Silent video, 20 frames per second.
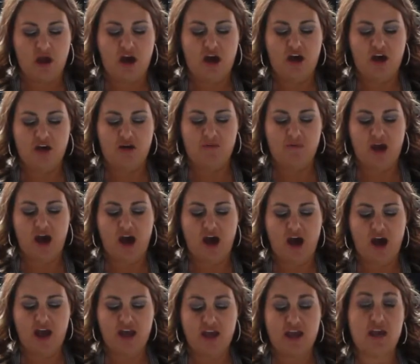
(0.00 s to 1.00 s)

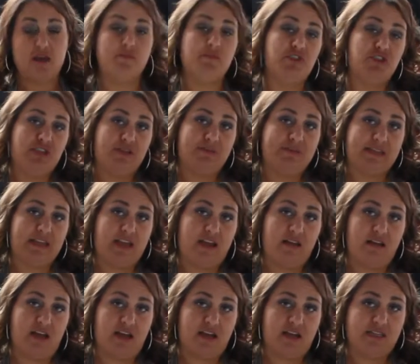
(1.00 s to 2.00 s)
I am a
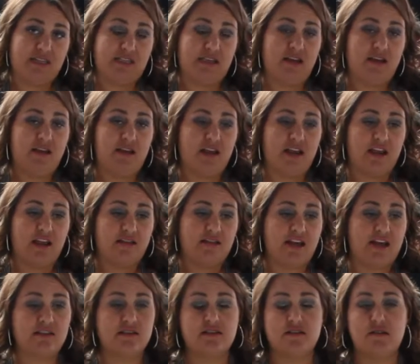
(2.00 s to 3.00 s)
cheapskate, like I said, and
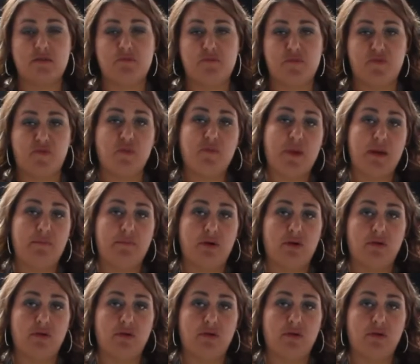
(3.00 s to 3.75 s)
that's from my